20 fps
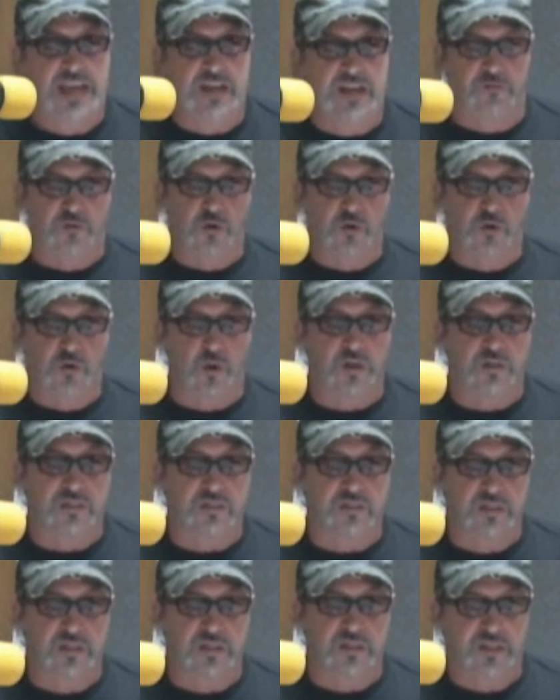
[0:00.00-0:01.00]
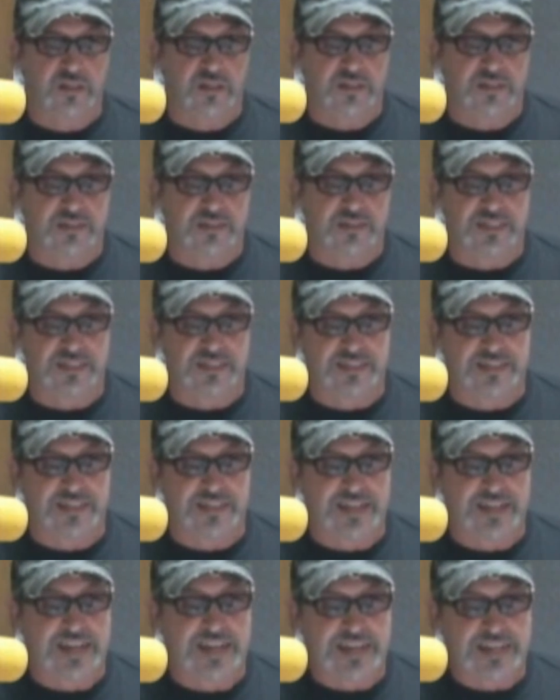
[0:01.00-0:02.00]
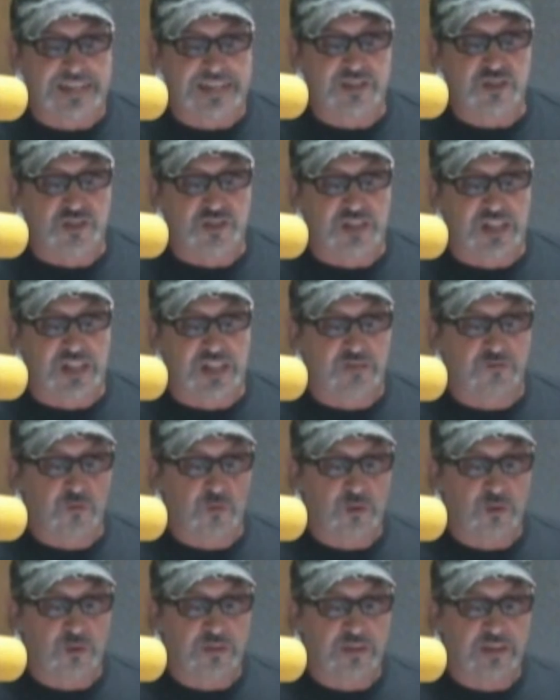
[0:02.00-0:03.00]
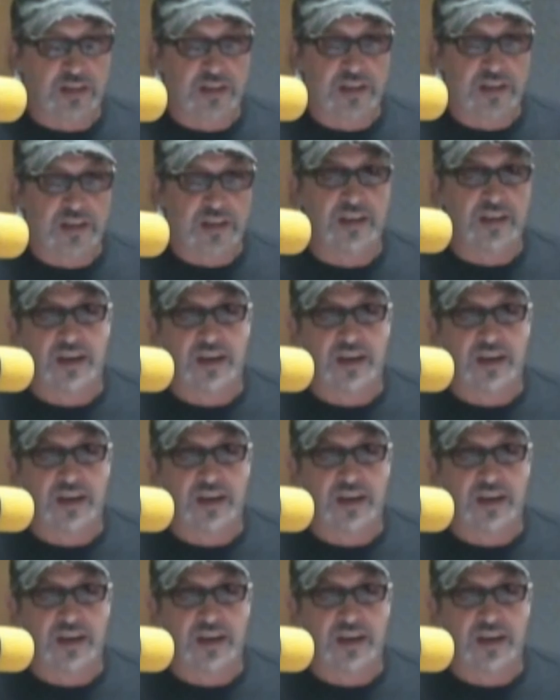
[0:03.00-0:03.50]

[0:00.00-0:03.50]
And of course, since today is July 4th,